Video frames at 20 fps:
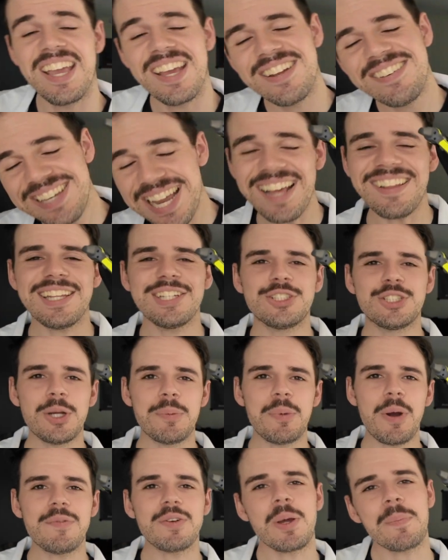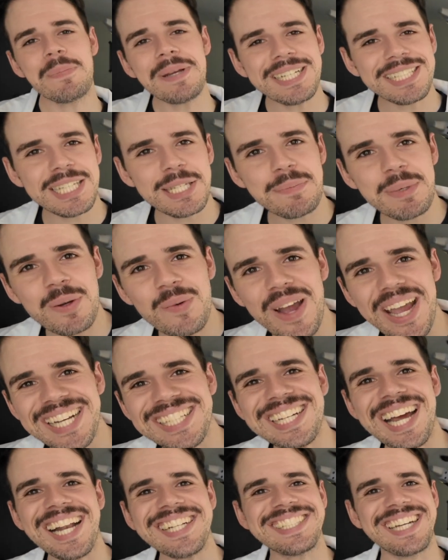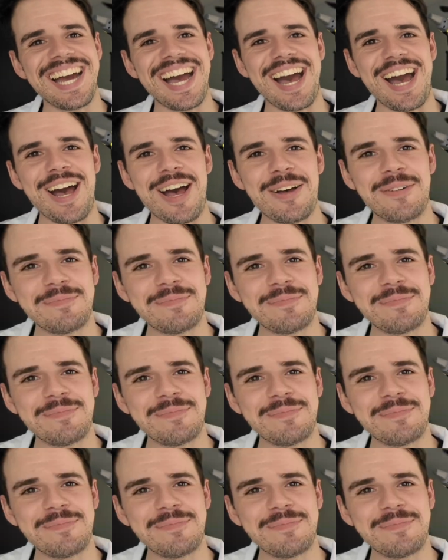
Now let's jump over to P C B Way dot com.